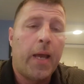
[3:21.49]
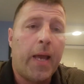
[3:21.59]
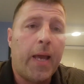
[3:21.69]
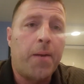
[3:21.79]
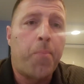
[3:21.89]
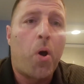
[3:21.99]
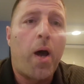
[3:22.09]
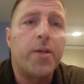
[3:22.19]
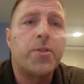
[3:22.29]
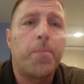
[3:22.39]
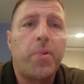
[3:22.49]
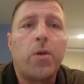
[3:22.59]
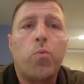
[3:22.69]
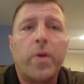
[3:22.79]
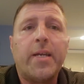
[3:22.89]
in possibly
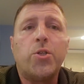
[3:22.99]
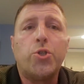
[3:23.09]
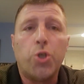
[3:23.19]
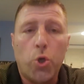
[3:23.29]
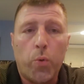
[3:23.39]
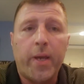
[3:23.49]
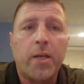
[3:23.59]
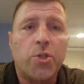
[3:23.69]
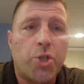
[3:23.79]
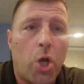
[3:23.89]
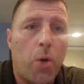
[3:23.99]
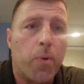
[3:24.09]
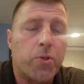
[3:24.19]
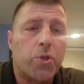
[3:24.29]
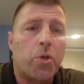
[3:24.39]
redoing
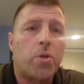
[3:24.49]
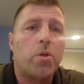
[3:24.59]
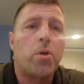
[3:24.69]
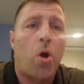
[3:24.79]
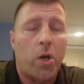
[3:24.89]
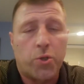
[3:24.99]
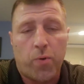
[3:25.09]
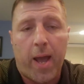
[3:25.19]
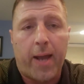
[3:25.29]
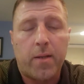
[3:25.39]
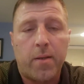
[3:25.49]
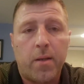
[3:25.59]
Schobert's contract.